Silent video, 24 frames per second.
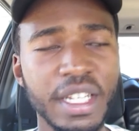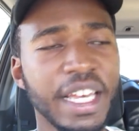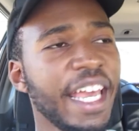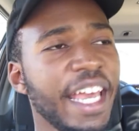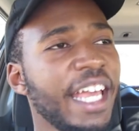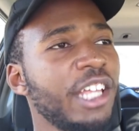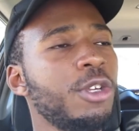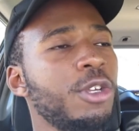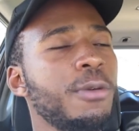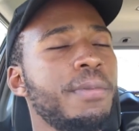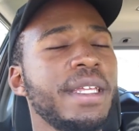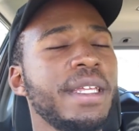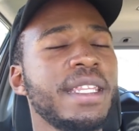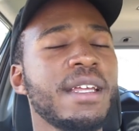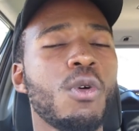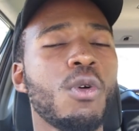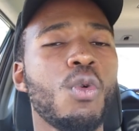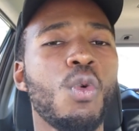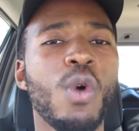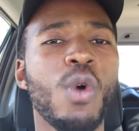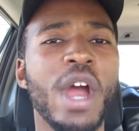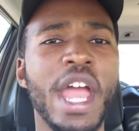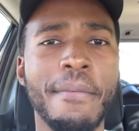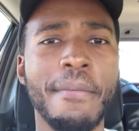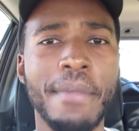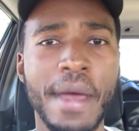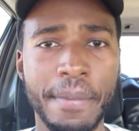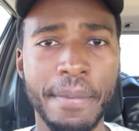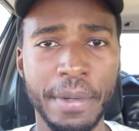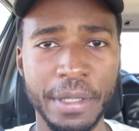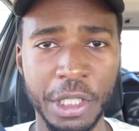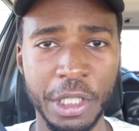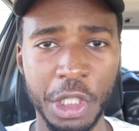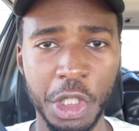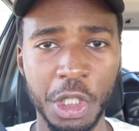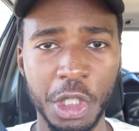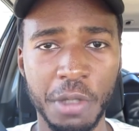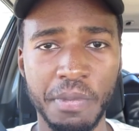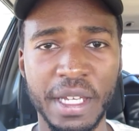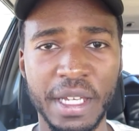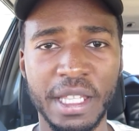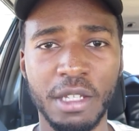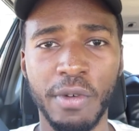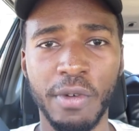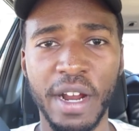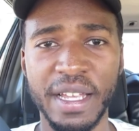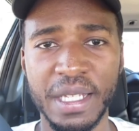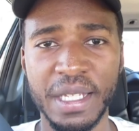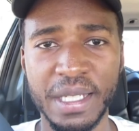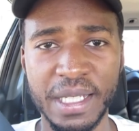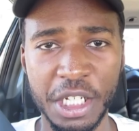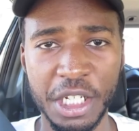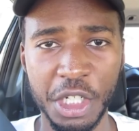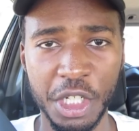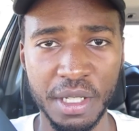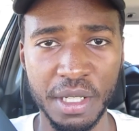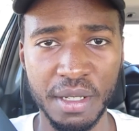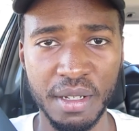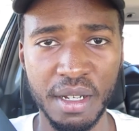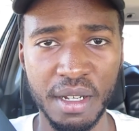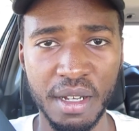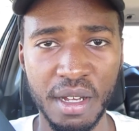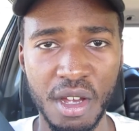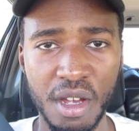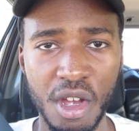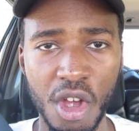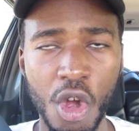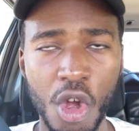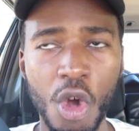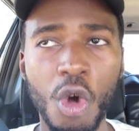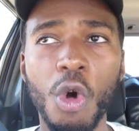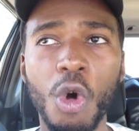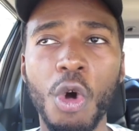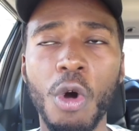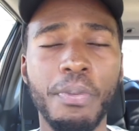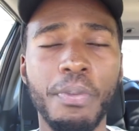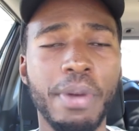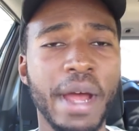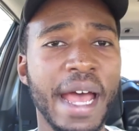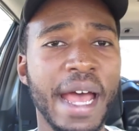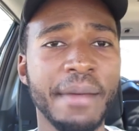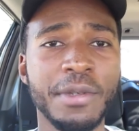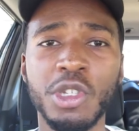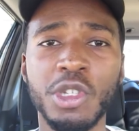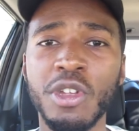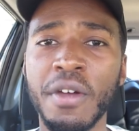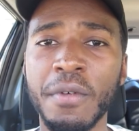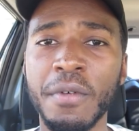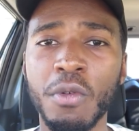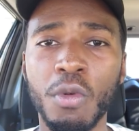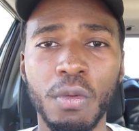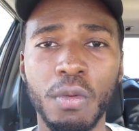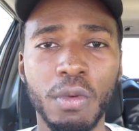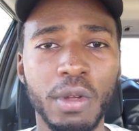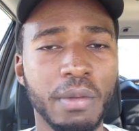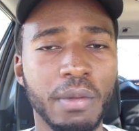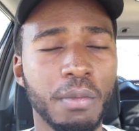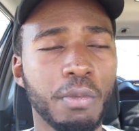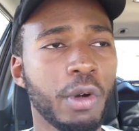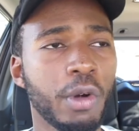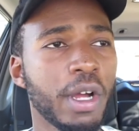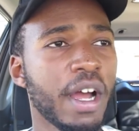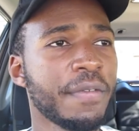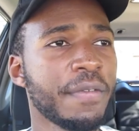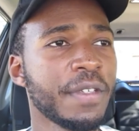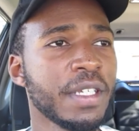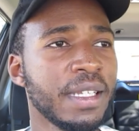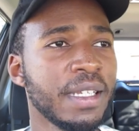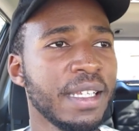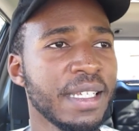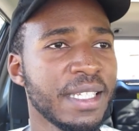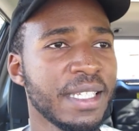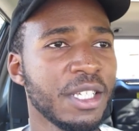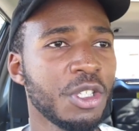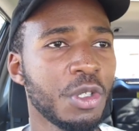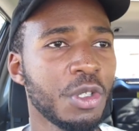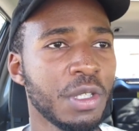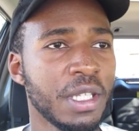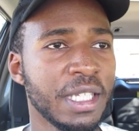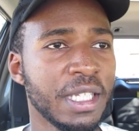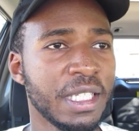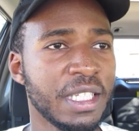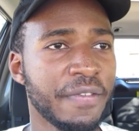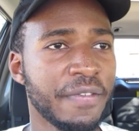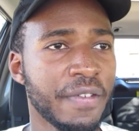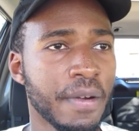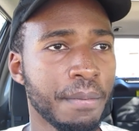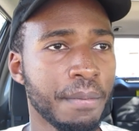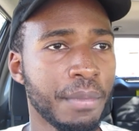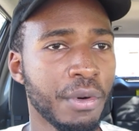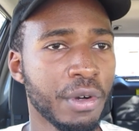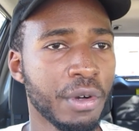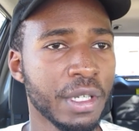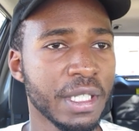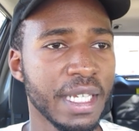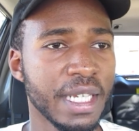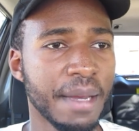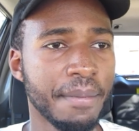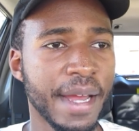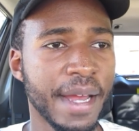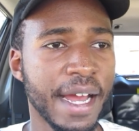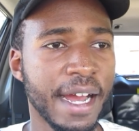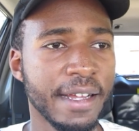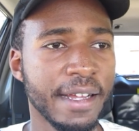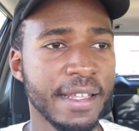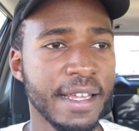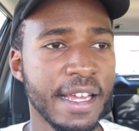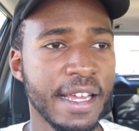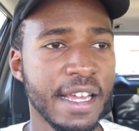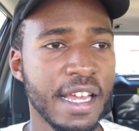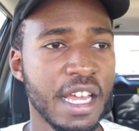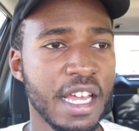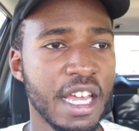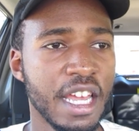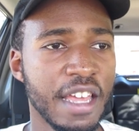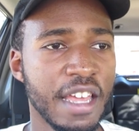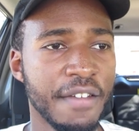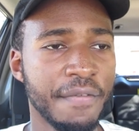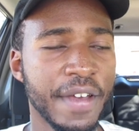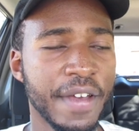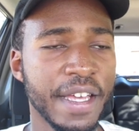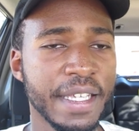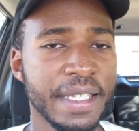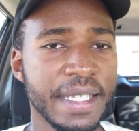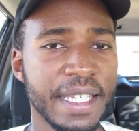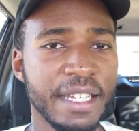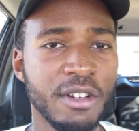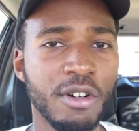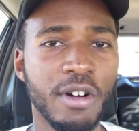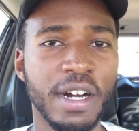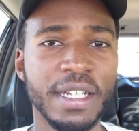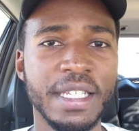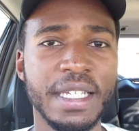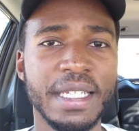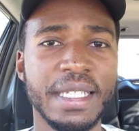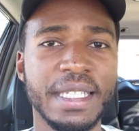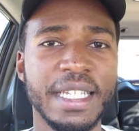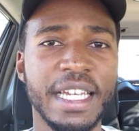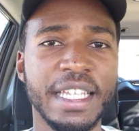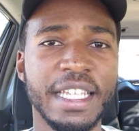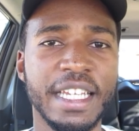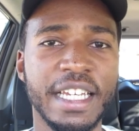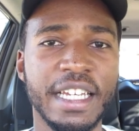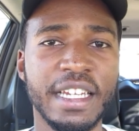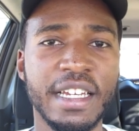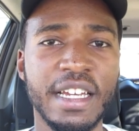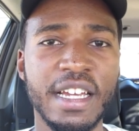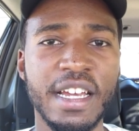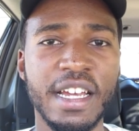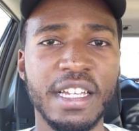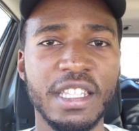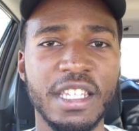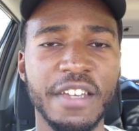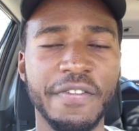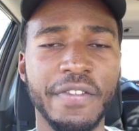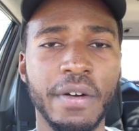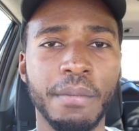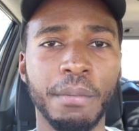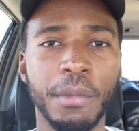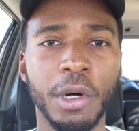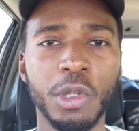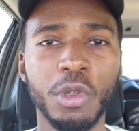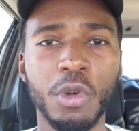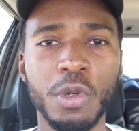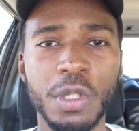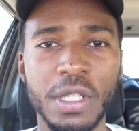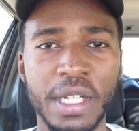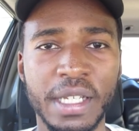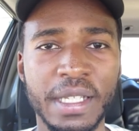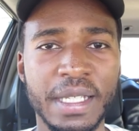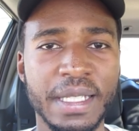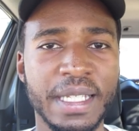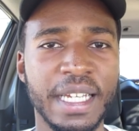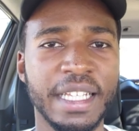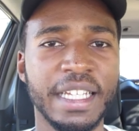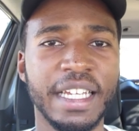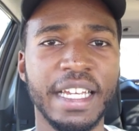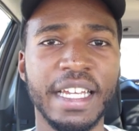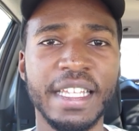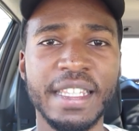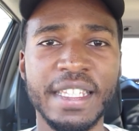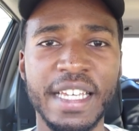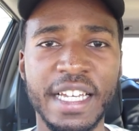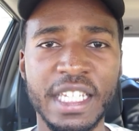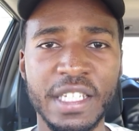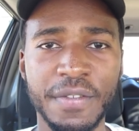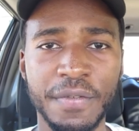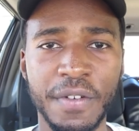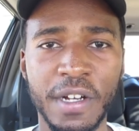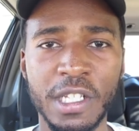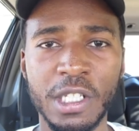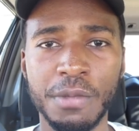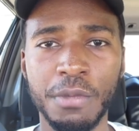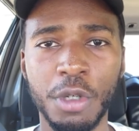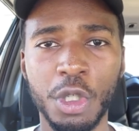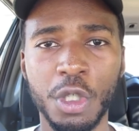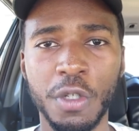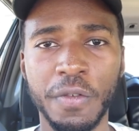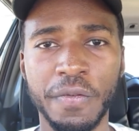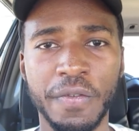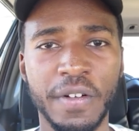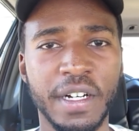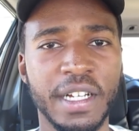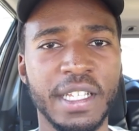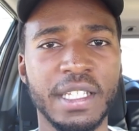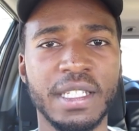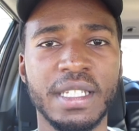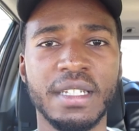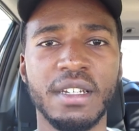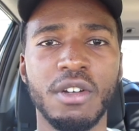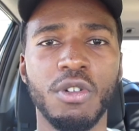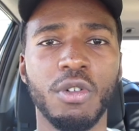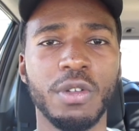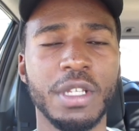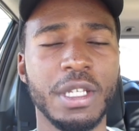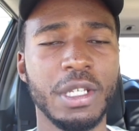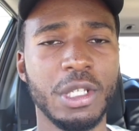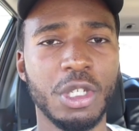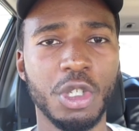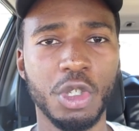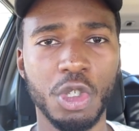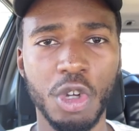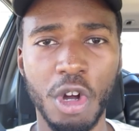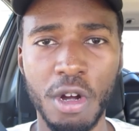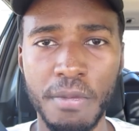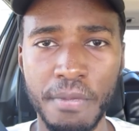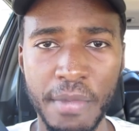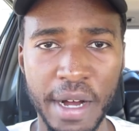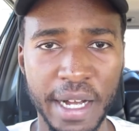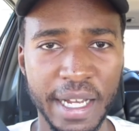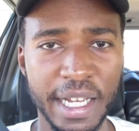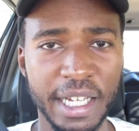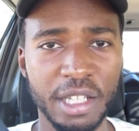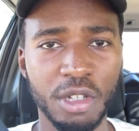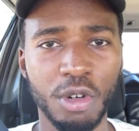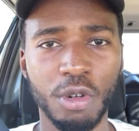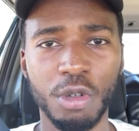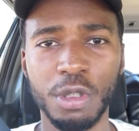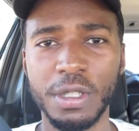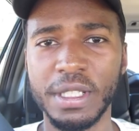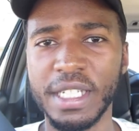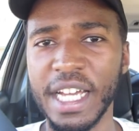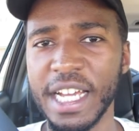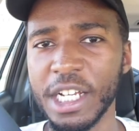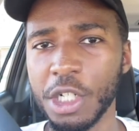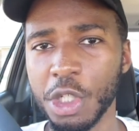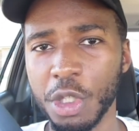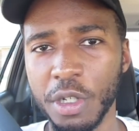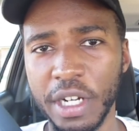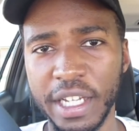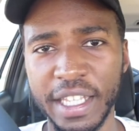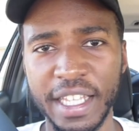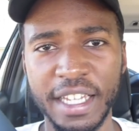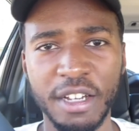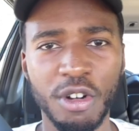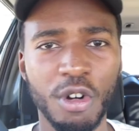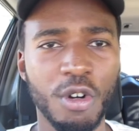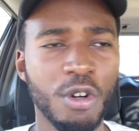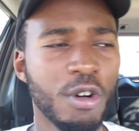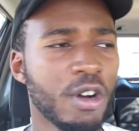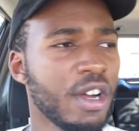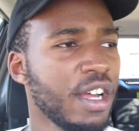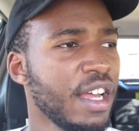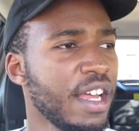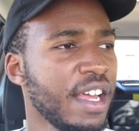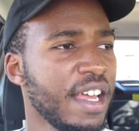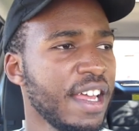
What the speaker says: and you'll be in a way better position to make the right decision. Or perhaps you even, after listening to these different books about investing or understanding different models, understanding index funds, mutual funds, or the stock market, or day trading, or,